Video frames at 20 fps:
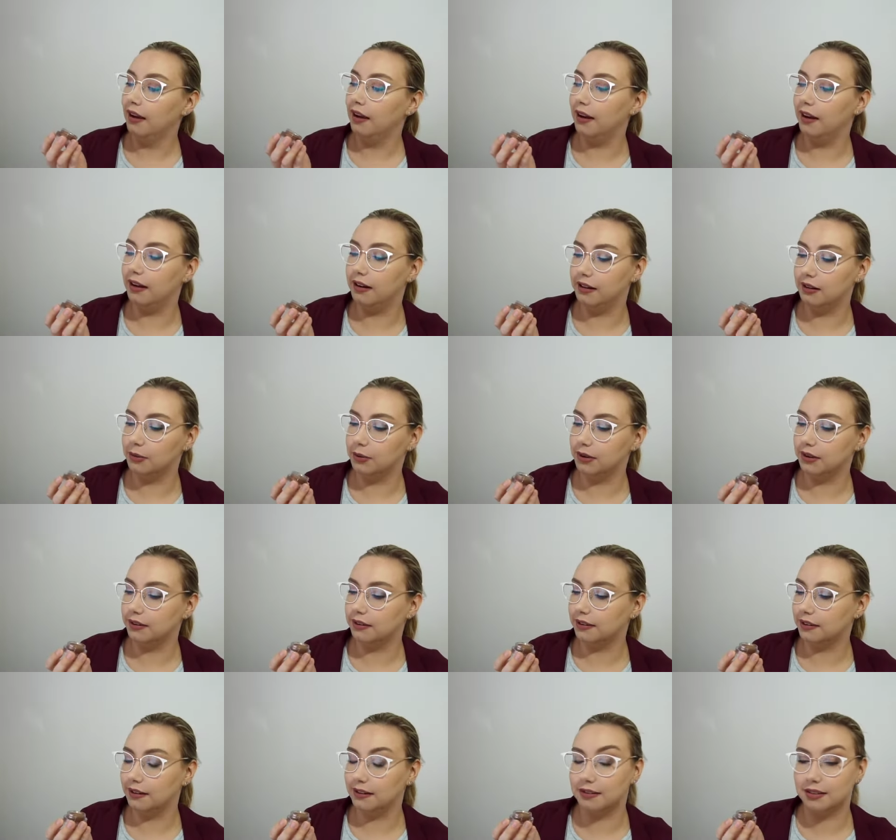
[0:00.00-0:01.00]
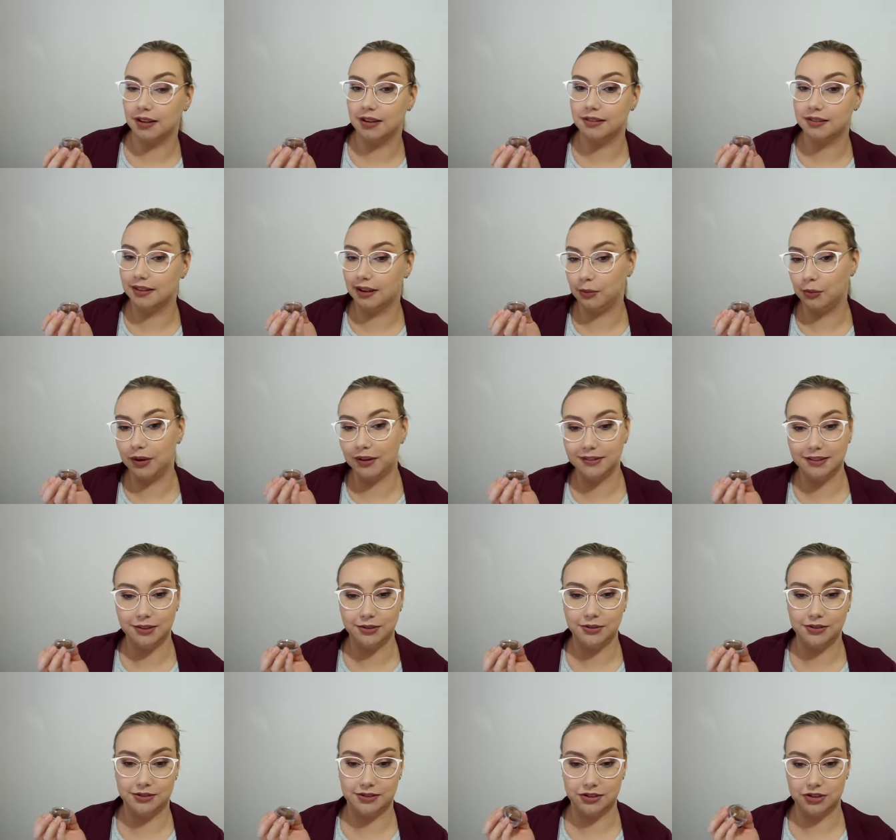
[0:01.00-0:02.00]
And it was the exact same way I
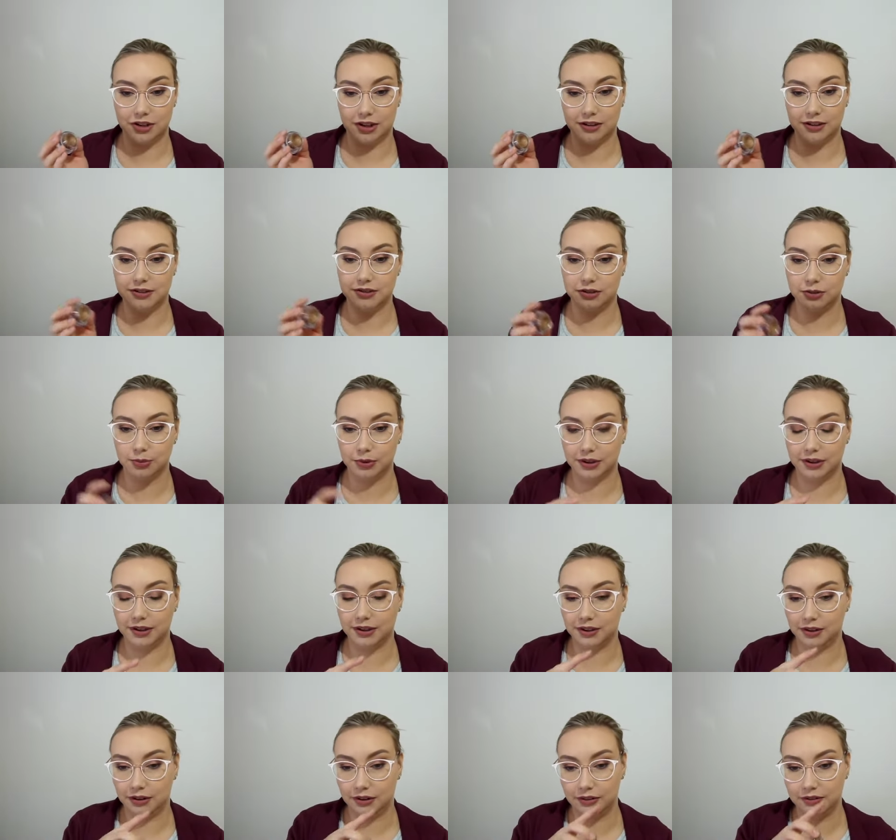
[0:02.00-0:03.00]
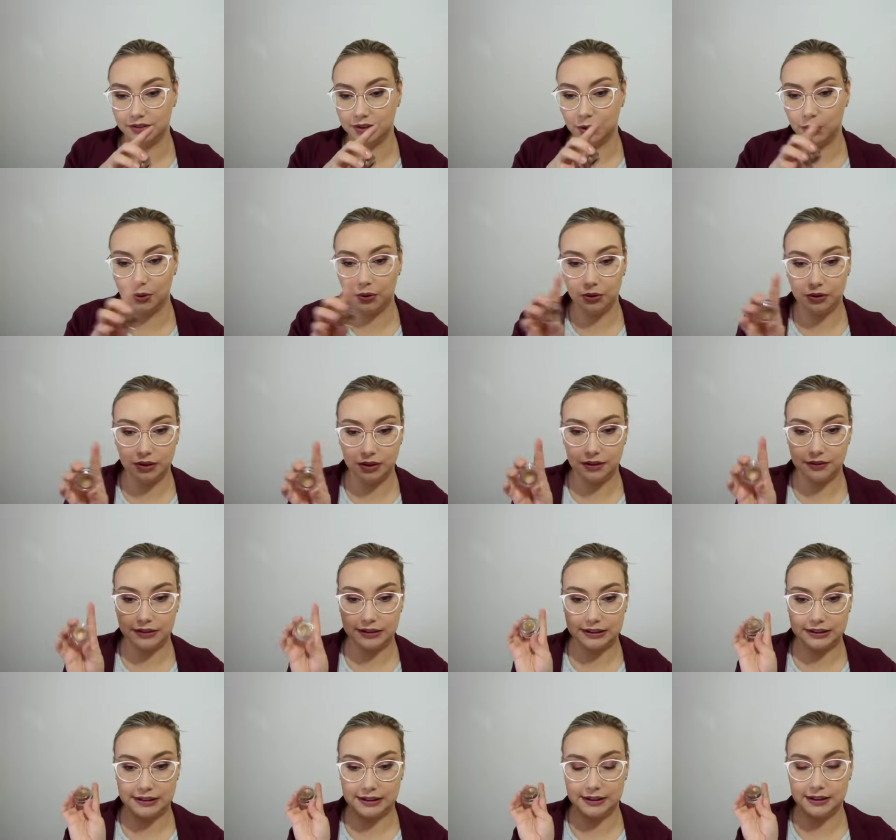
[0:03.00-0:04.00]
used the Charlotte Tilbury, of all over
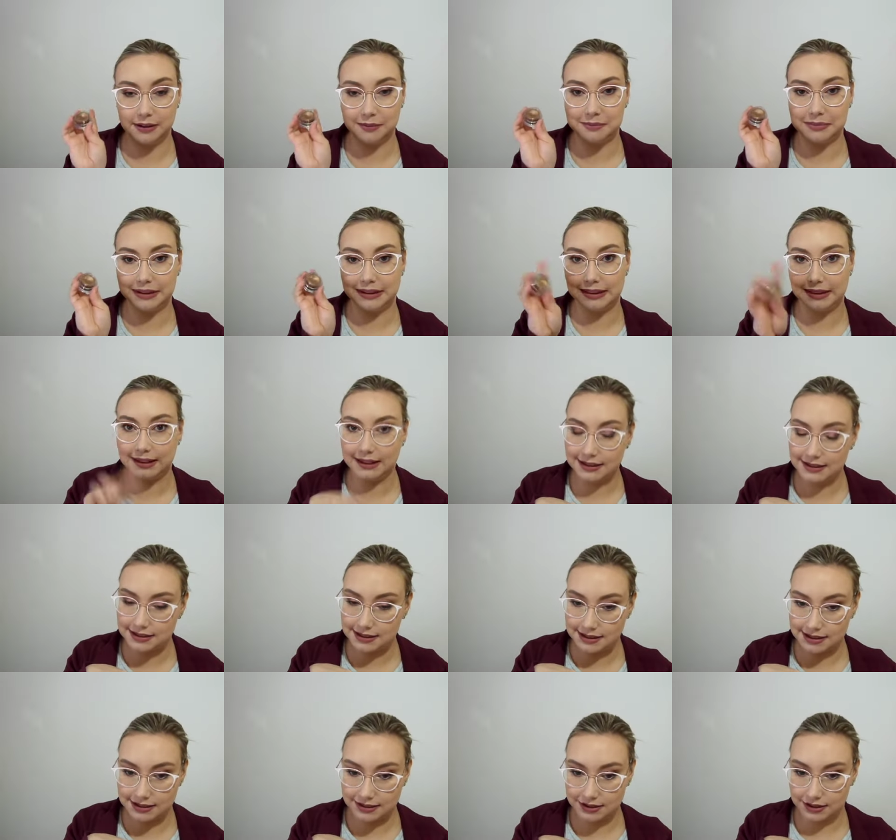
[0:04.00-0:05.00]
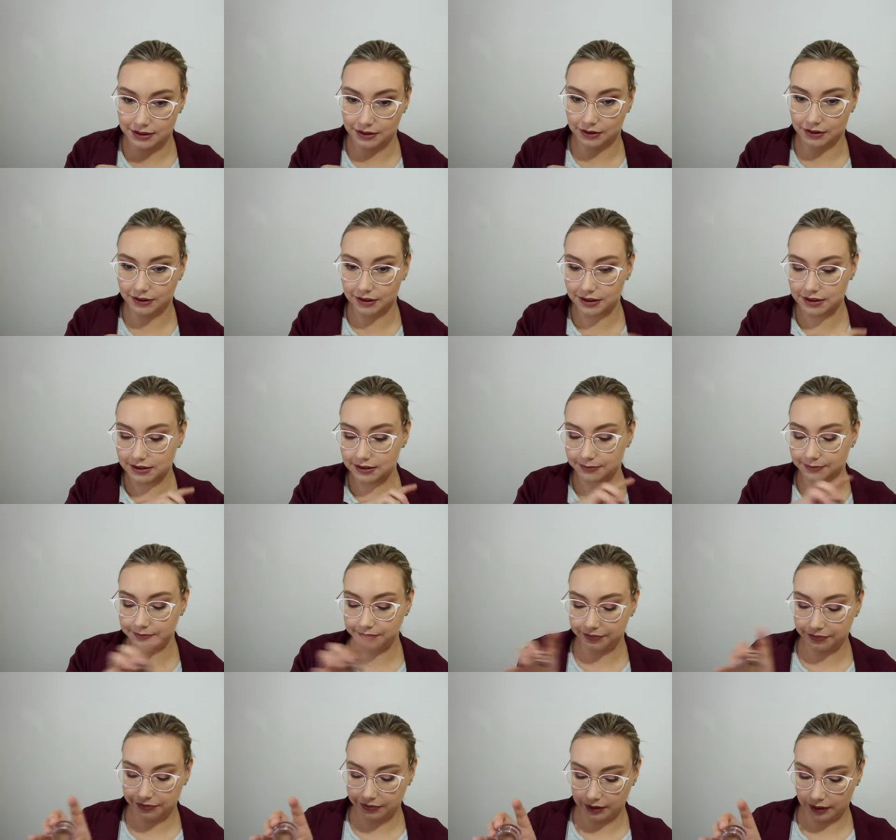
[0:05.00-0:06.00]
the lid, blended into the crease,
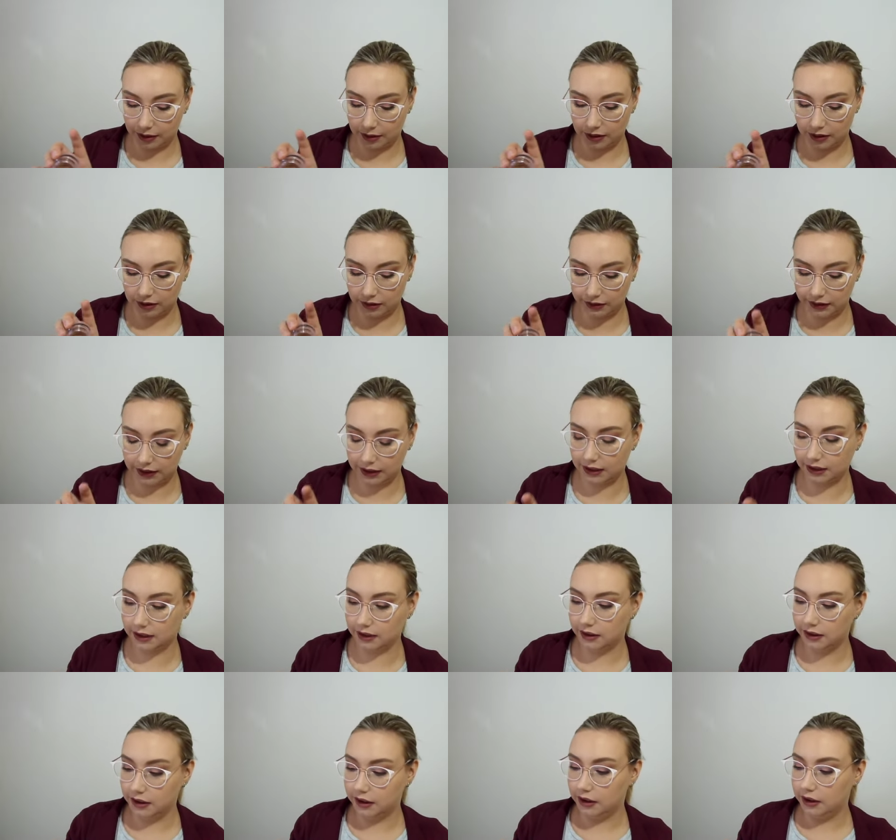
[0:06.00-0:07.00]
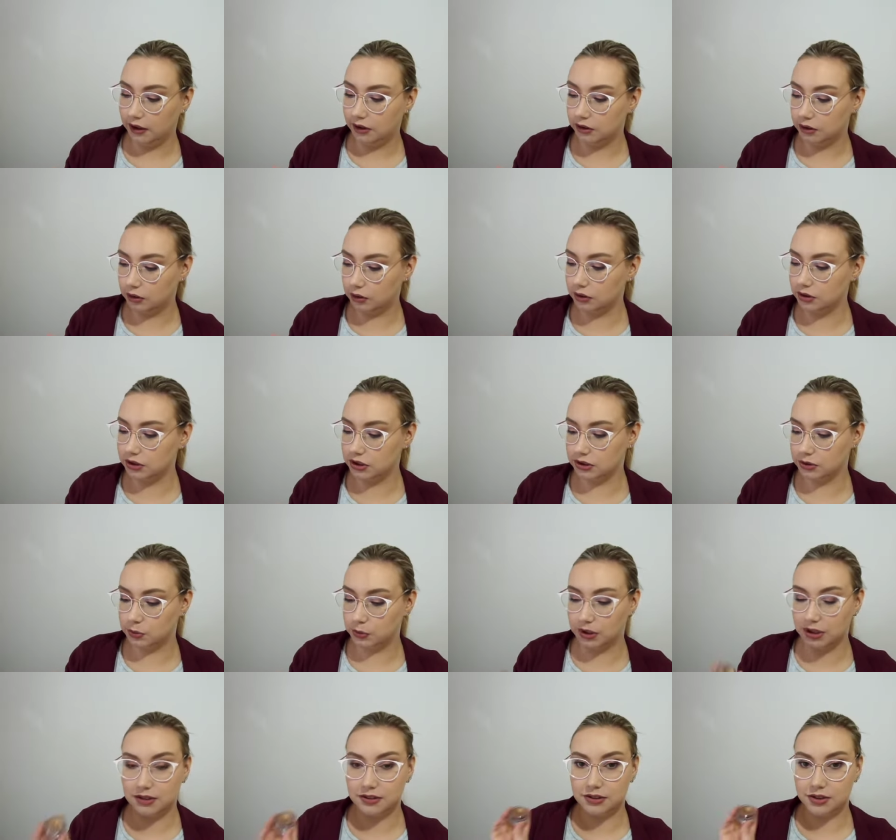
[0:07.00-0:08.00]
looking gorgeous,
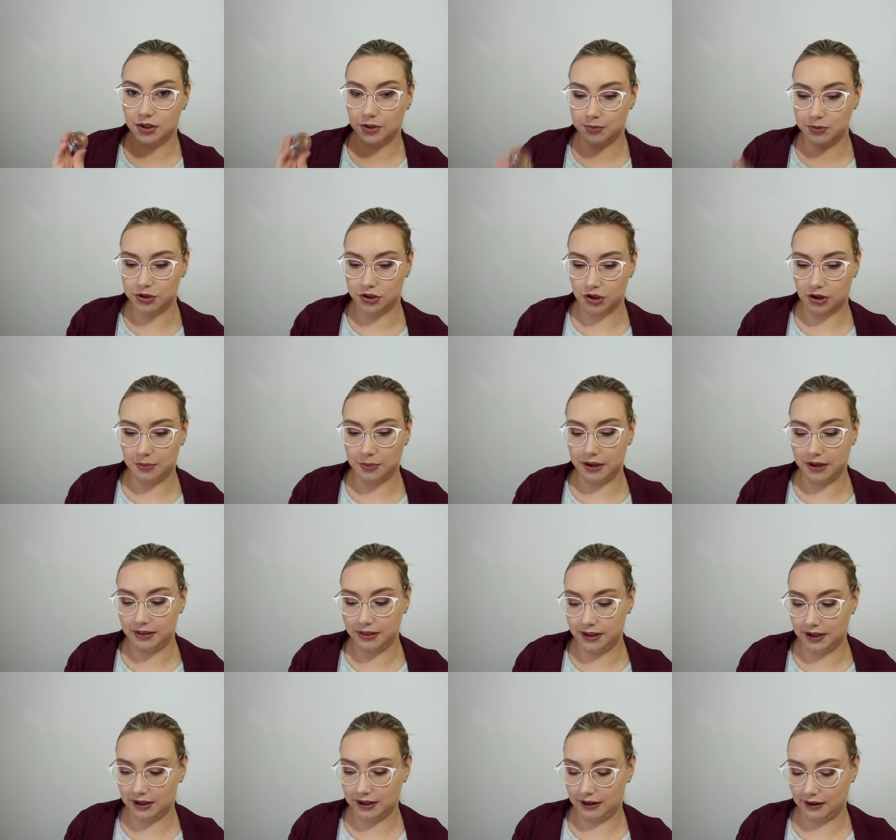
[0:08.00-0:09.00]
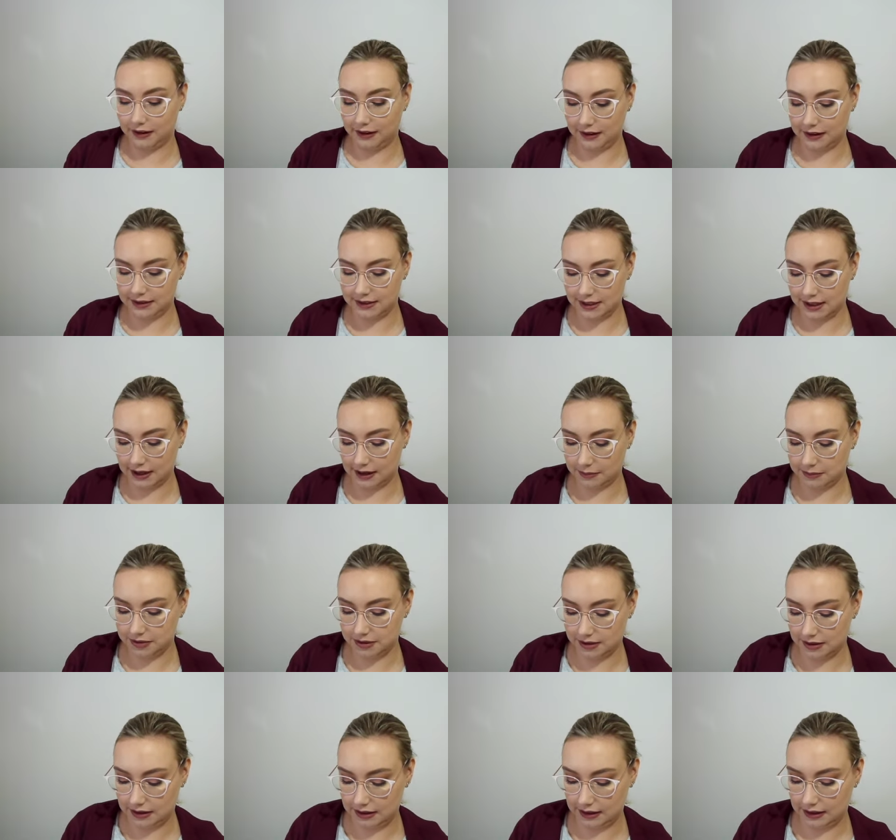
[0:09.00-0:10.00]
one-stop shop. And then I
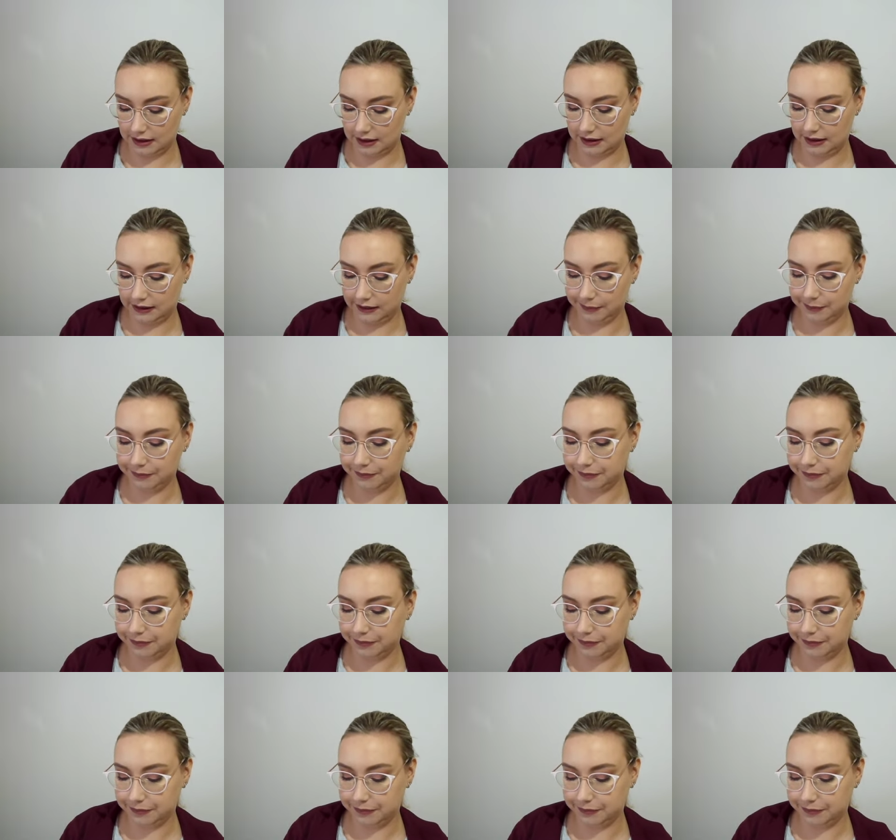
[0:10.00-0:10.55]
tapped the